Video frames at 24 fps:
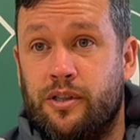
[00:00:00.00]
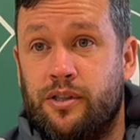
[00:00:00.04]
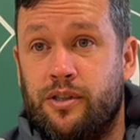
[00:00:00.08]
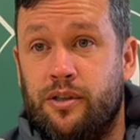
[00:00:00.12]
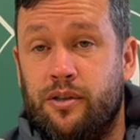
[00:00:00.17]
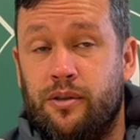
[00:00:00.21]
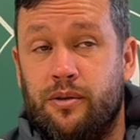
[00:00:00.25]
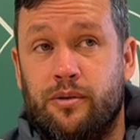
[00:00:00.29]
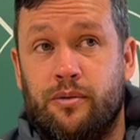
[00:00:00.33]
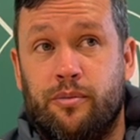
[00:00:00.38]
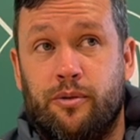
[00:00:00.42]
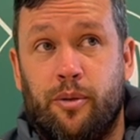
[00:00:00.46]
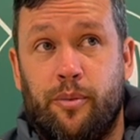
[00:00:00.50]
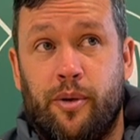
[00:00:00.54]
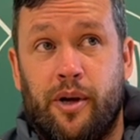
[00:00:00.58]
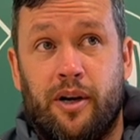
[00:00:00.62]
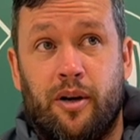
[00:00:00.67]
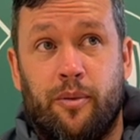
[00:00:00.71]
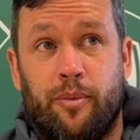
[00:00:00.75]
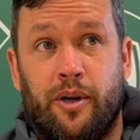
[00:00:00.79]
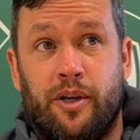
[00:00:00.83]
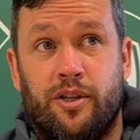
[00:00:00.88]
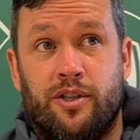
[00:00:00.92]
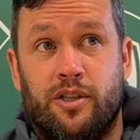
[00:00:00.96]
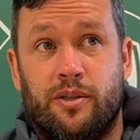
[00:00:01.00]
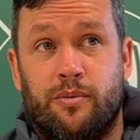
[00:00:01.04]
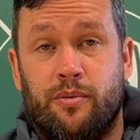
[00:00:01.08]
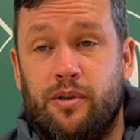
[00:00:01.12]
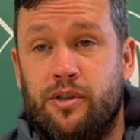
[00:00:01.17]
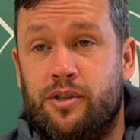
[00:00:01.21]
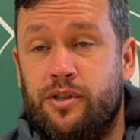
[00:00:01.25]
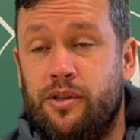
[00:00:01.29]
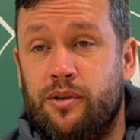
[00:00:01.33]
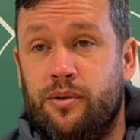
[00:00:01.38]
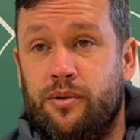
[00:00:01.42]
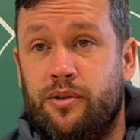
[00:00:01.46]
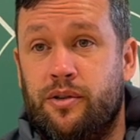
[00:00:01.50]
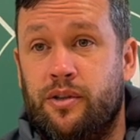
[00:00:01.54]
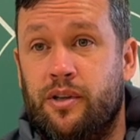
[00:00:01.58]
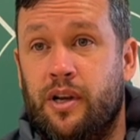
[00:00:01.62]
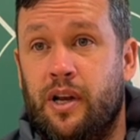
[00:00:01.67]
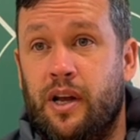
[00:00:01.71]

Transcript: so the better pitches will suit